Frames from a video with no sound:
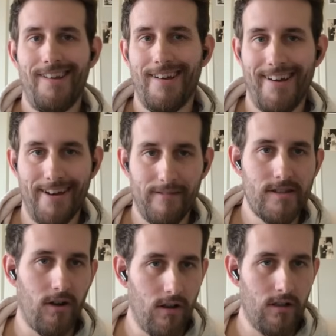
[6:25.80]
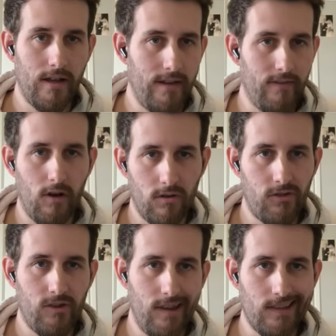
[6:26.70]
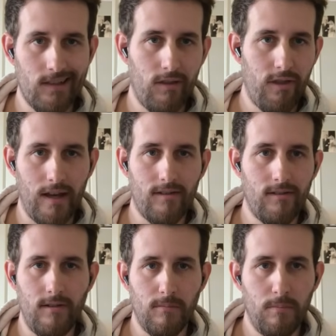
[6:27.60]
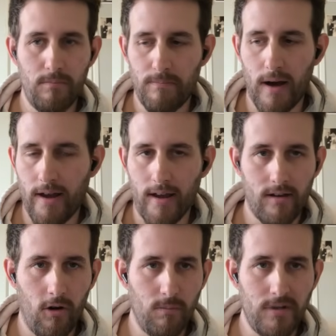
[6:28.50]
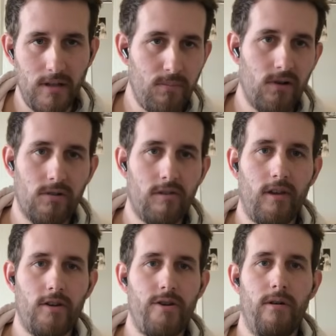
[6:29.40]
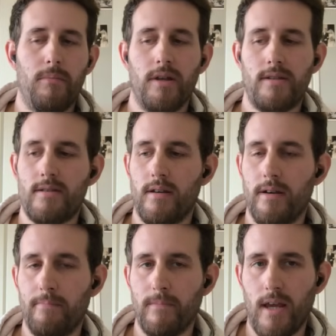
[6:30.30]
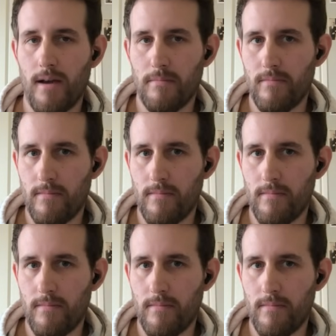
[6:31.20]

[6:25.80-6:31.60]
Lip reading: It's all in those little things you buy at Home Depot, etc. But yeah,